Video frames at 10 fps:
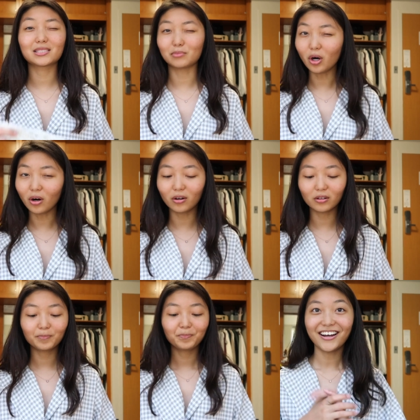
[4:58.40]
small
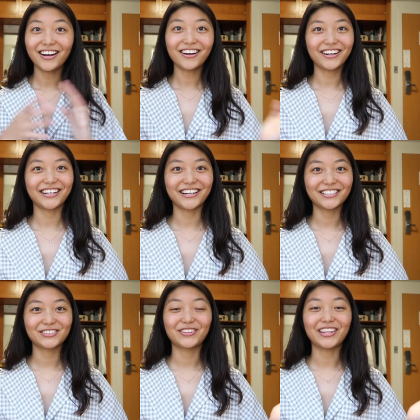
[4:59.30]
all right
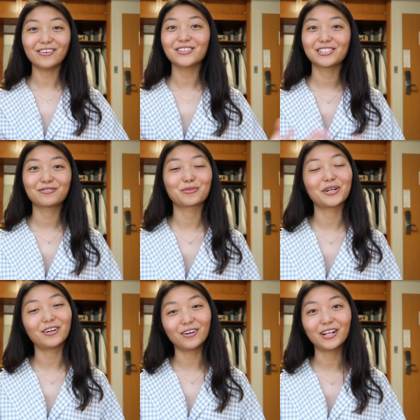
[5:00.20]
guys so that was it for
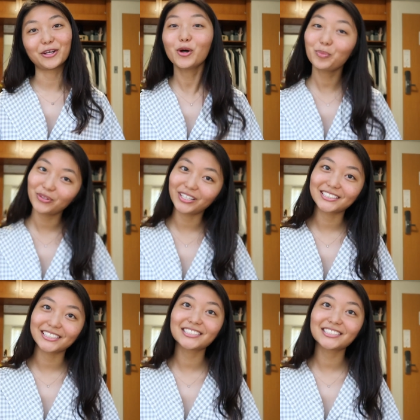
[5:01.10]
my haul i hope you liked